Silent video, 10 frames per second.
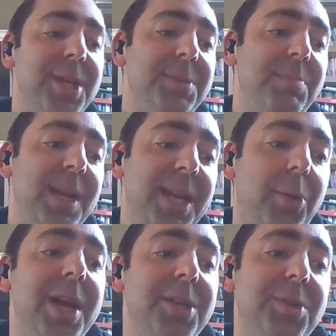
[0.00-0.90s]
So it's
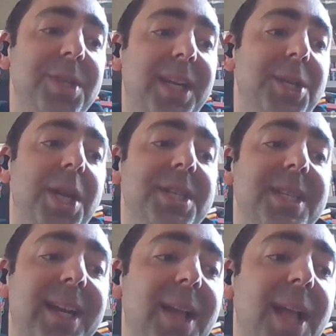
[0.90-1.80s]
been quite interesting
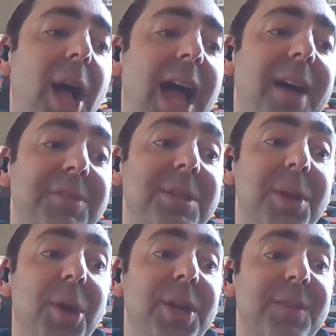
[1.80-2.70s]
adjusting. I have
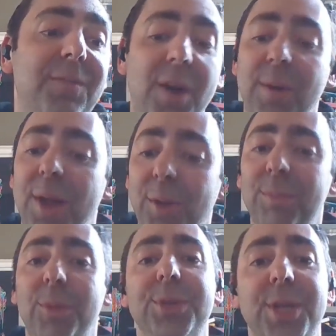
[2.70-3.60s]
to be honest, felt a
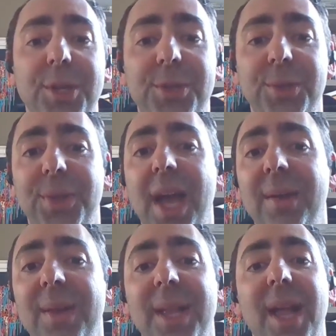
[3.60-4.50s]
lot more social
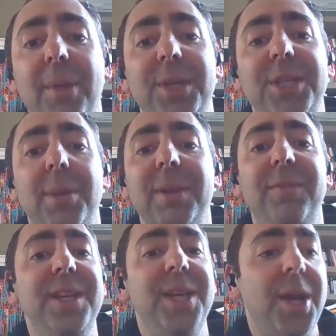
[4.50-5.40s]
now. I'm doing so
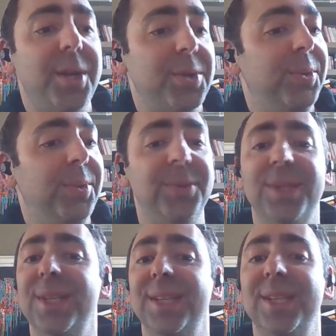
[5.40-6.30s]
many video
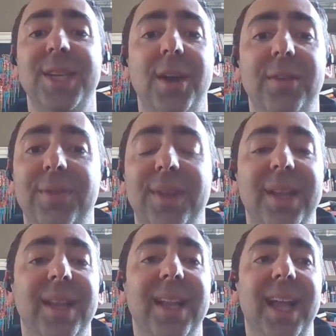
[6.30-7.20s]
calls and stuff
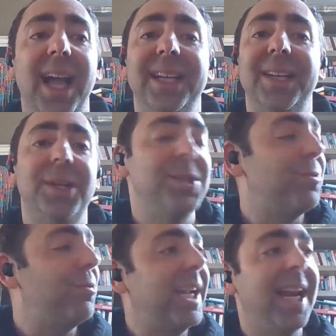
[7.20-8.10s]
and
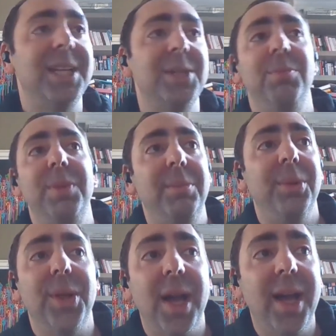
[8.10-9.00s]
just reconnected with
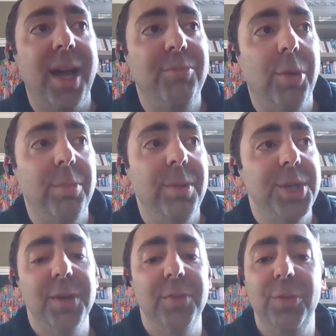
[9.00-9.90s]
people that I
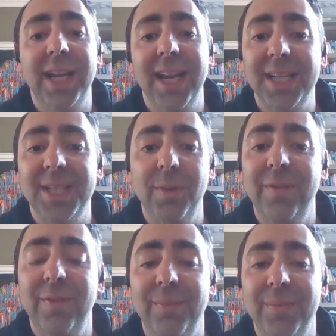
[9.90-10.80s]
probably should have reconnected
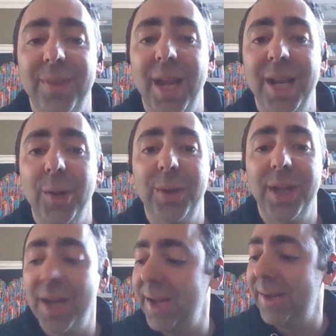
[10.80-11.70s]
with like
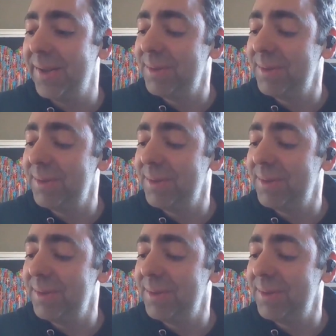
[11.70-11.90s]
long ago.